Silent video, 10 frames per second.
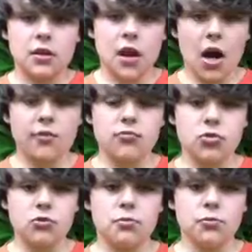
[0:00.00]

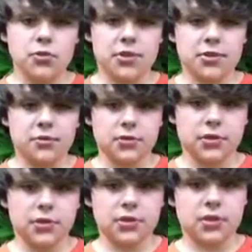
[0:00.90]
non-renewable
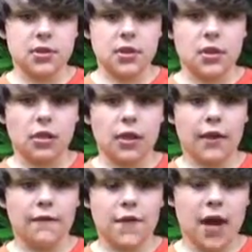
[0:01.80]
resources
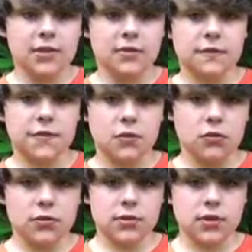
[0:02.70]
like fossil
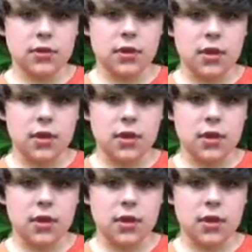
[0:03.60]
fuels.